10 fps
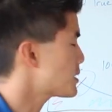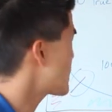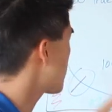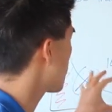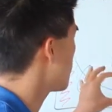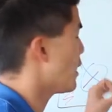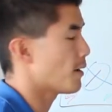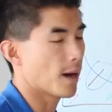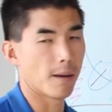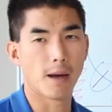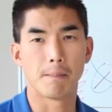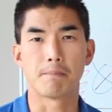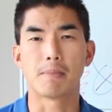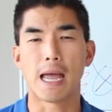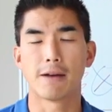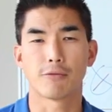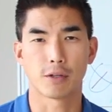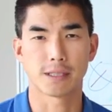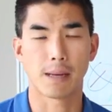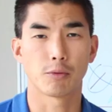Let's take a band,
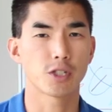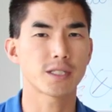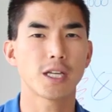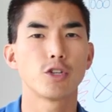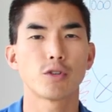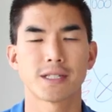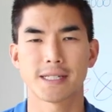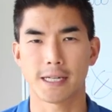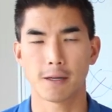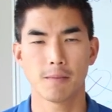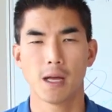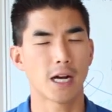for example. Just say you're a singer.